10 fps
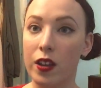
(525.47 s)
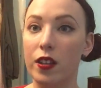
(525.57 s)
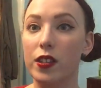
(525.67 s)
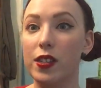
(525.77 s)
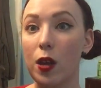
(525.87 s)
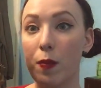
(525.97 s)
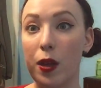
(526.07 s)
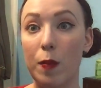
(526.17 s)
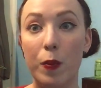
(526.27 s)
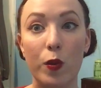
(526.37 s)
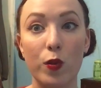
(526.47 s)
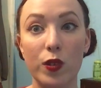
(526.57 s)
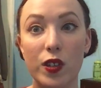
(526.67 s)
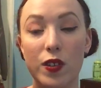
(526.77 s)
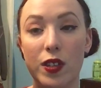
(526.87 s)
summer, but
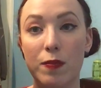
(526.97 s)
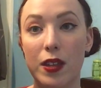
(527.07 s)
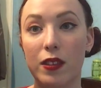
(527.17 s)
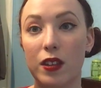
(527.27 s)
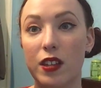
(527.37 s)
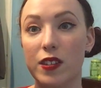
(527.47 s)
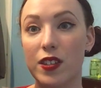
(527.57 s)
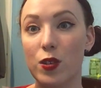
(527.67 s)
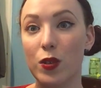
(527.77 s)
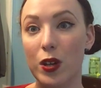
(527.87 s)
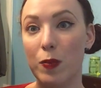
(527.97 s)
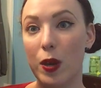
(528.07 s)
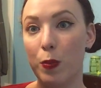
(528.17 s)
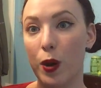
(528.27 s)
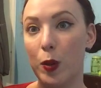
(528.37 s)
also something that is still going to be
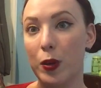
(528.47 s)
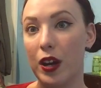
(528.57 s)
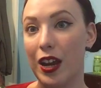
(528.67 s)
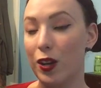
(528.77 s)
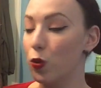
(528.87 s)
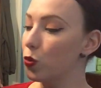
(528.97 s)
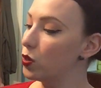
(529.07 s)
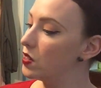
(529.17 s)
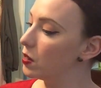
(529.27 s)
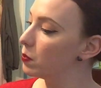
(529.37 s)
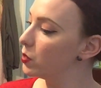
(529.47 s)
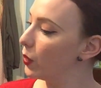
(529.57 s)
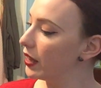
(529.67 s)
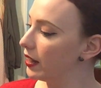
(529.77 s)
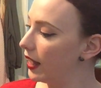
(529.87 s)
appropriate in autumn, so
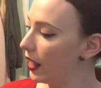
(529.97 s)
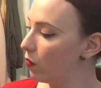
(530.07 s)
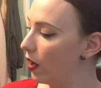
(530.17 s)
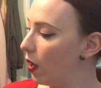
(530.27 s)
I can layer it